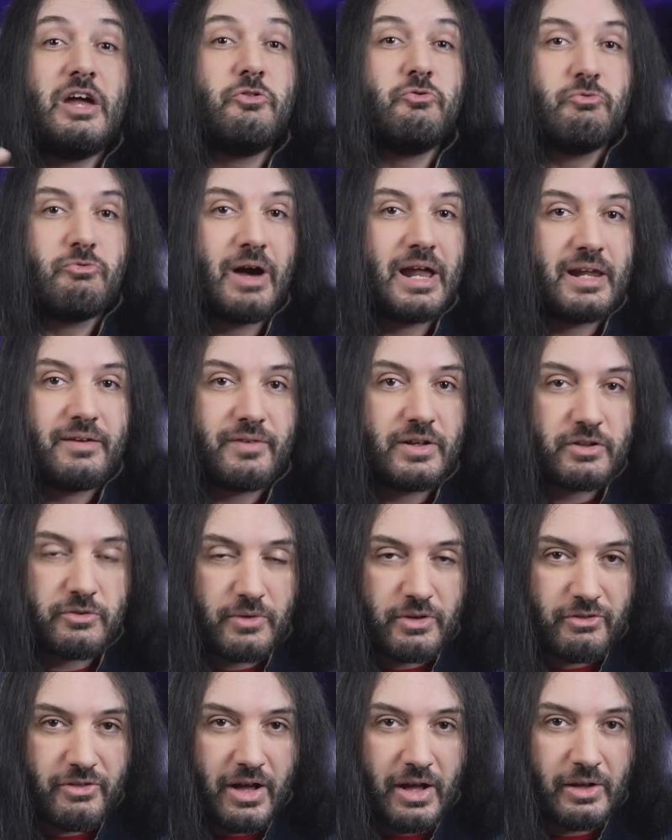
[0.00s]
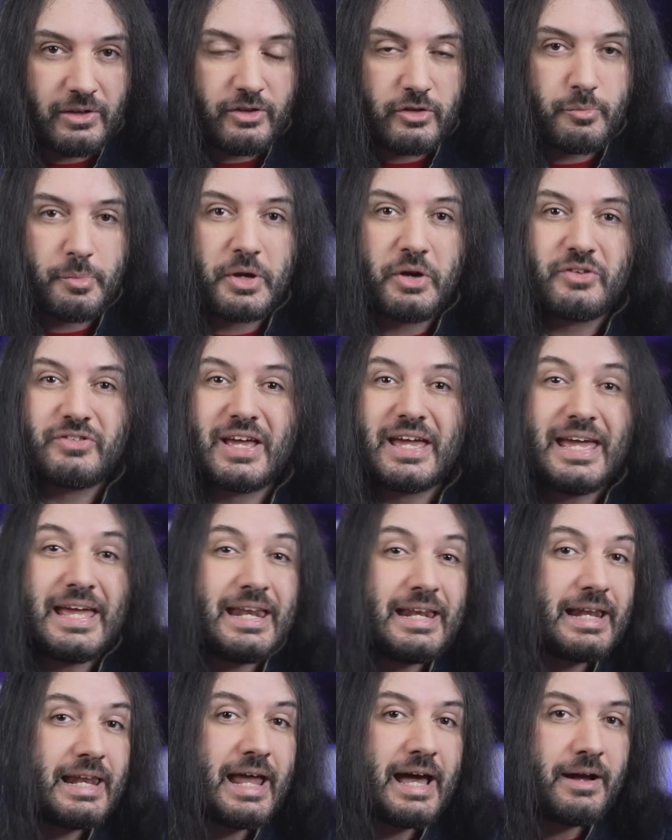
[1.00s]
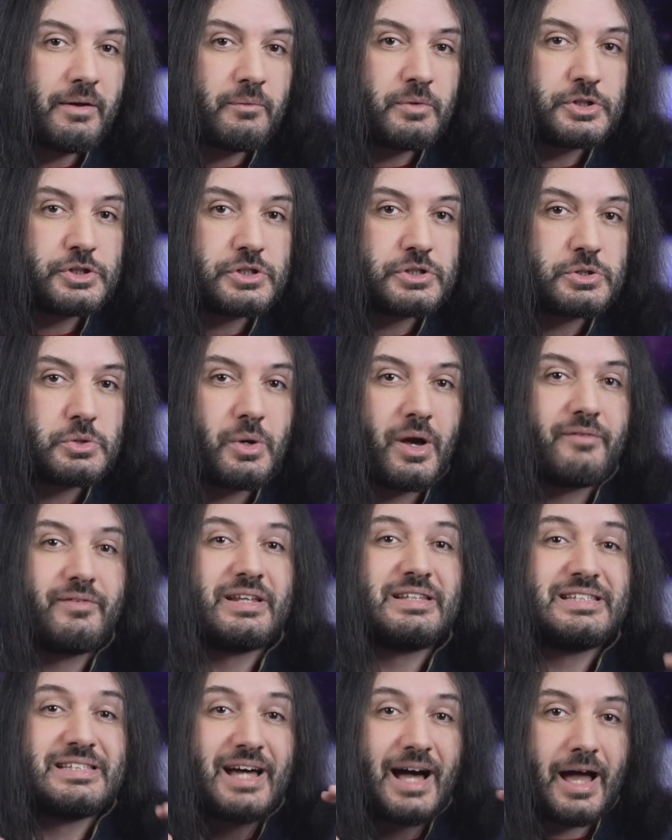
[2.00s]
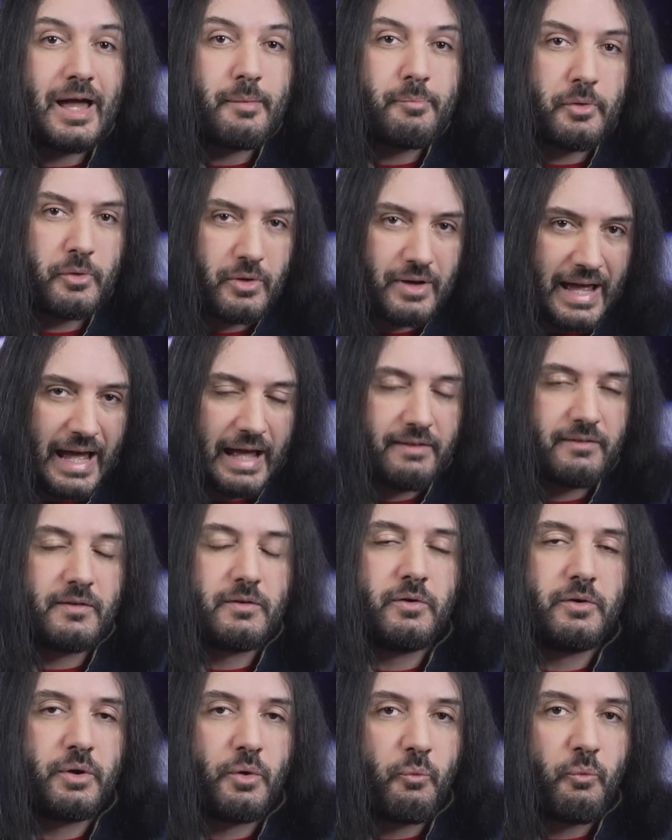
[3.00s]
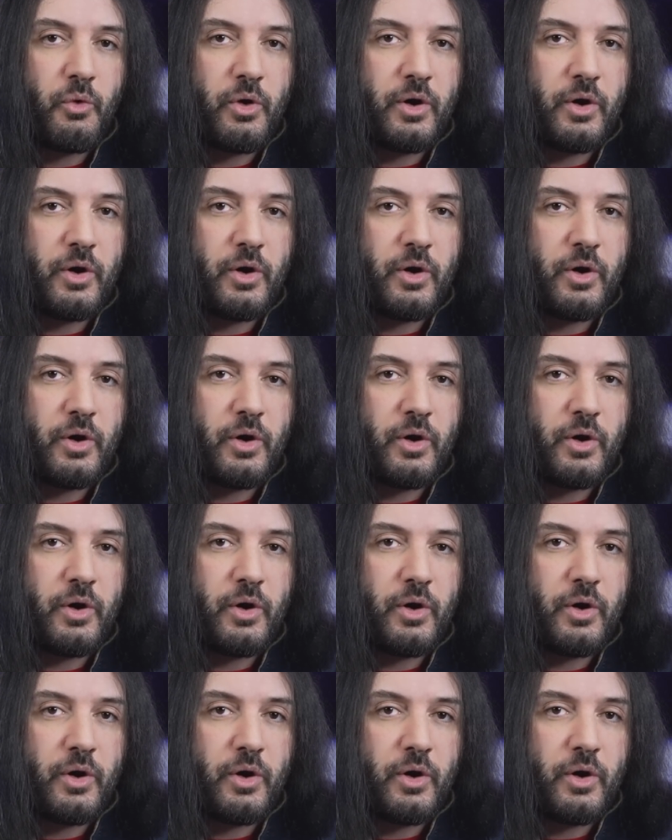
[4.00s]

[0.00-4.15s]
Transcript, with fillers: irrelevant result, is because in languages you have a type or category of